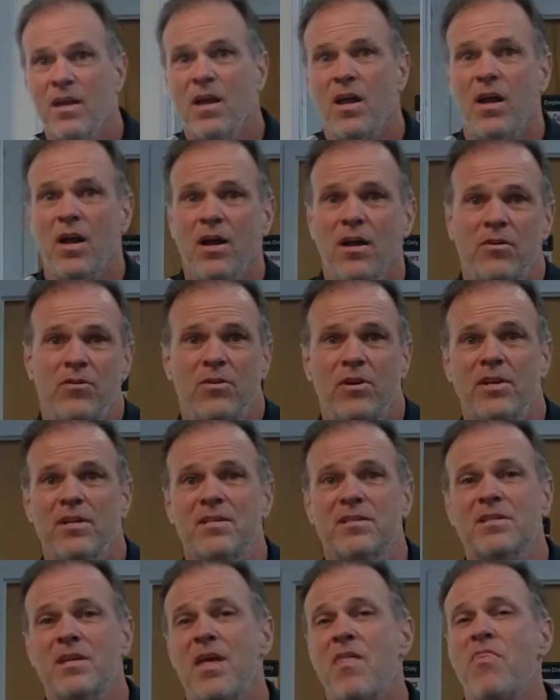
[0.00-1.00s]

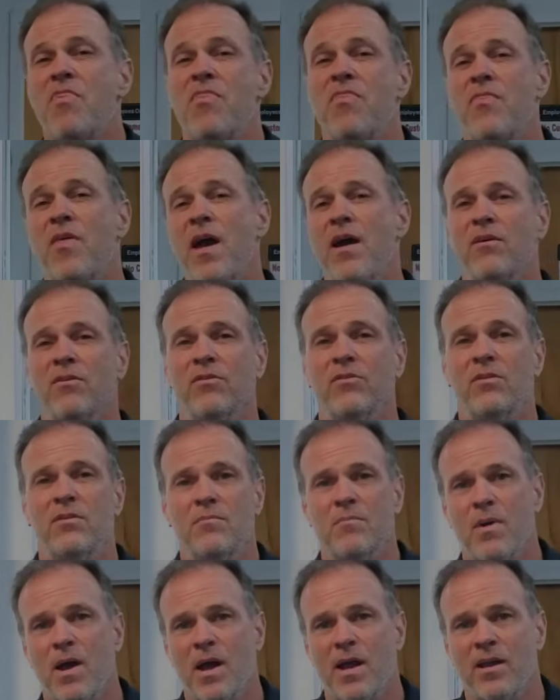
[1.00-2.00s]
110,000
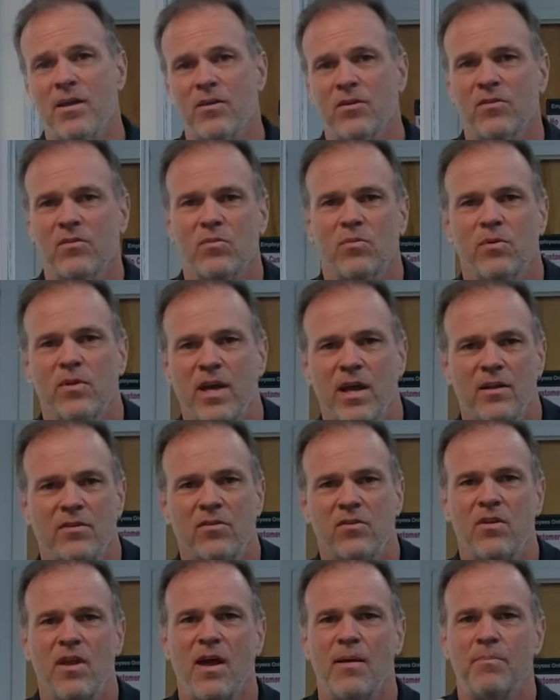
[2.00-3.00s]
miles without
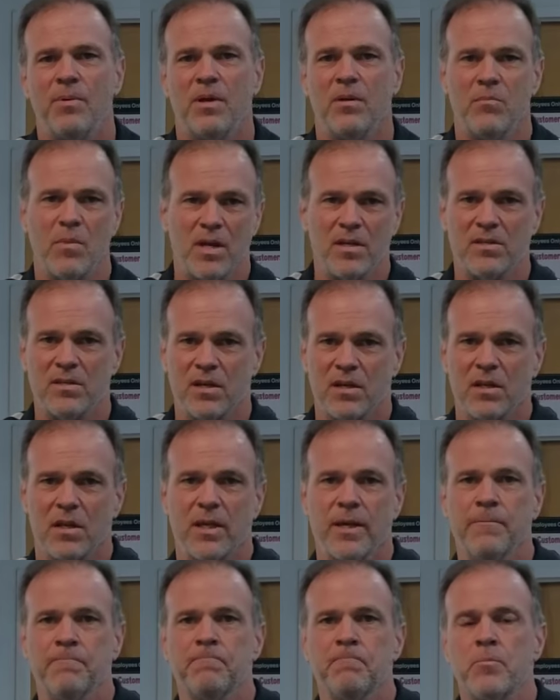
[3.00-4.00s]
stopping,
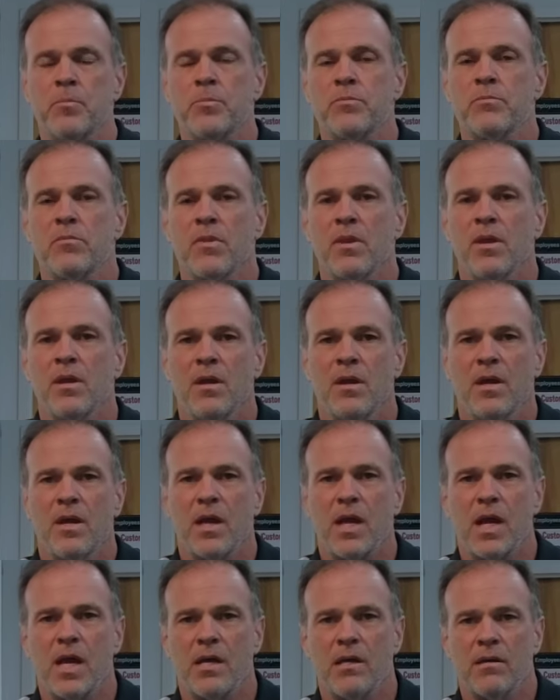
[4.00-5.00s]
basically,
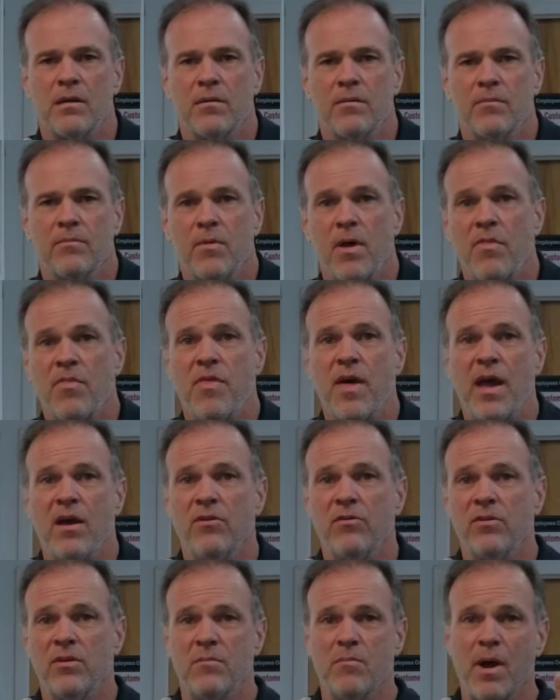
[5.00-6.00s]
um, a
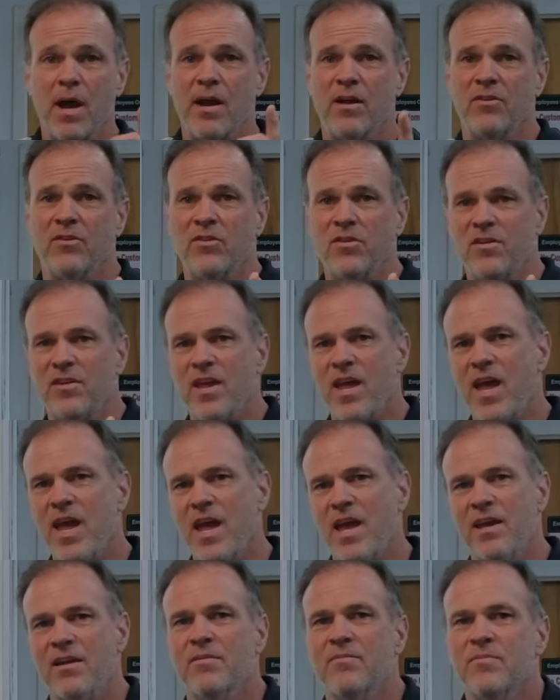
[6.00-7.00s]
thousand miles a
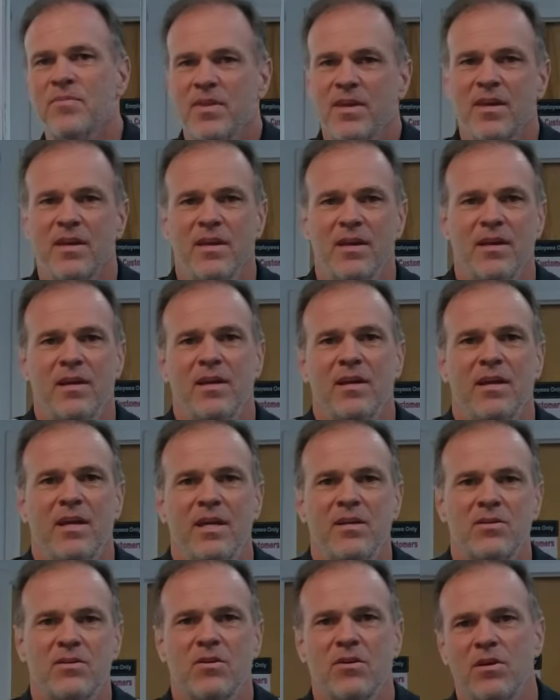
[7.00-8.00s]
day.
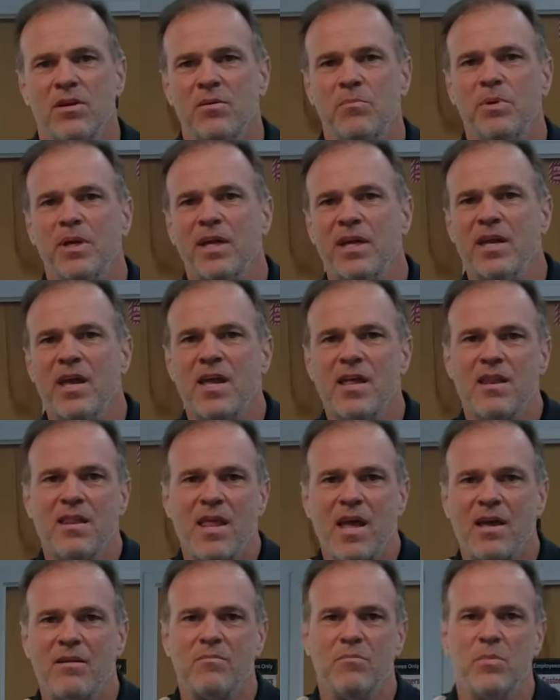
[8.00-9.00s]
He's going to begin
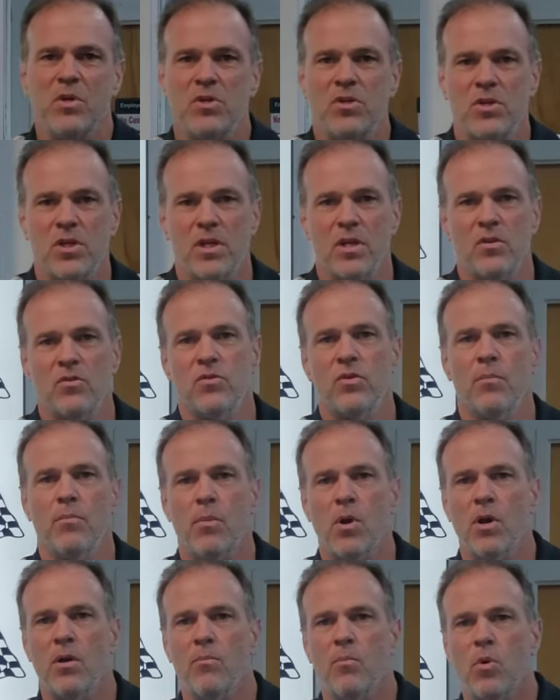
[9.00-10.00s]
that mission
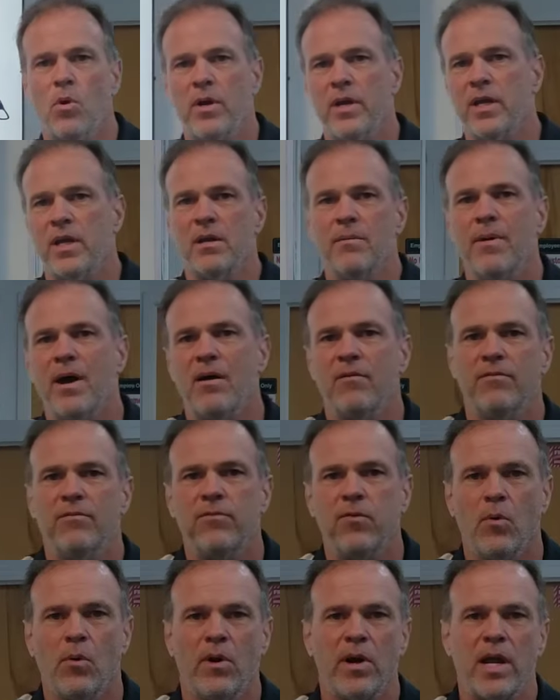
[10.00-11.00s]
tomorrow morning at about
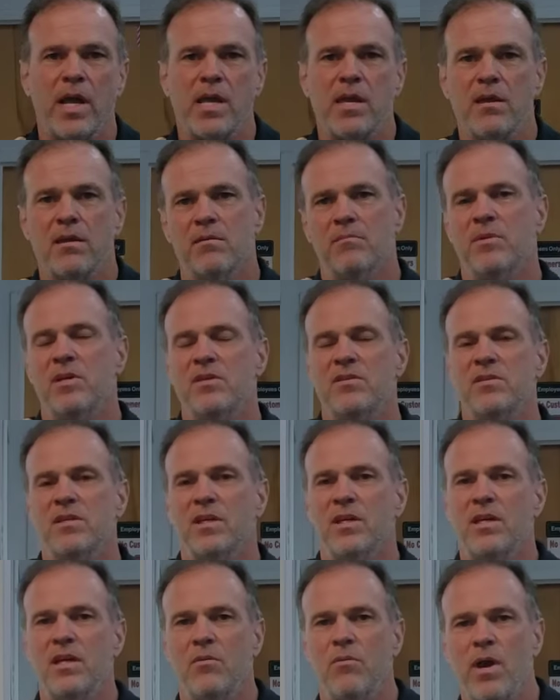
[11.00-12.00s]
4 a.m. He's
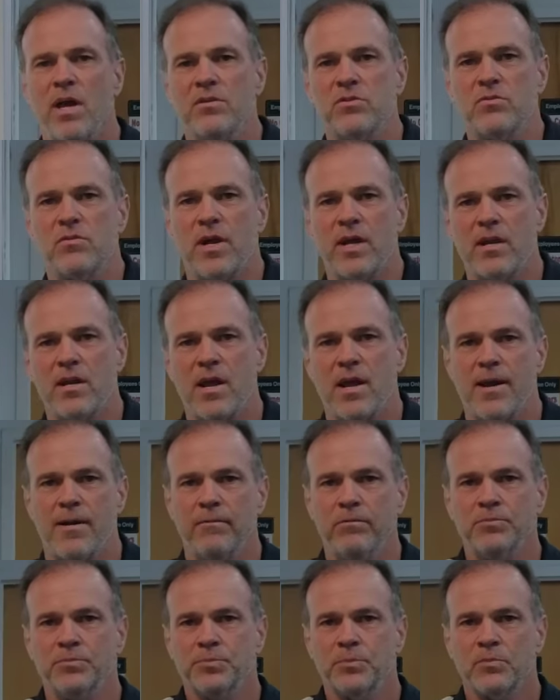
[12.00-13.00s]
in Key West right now.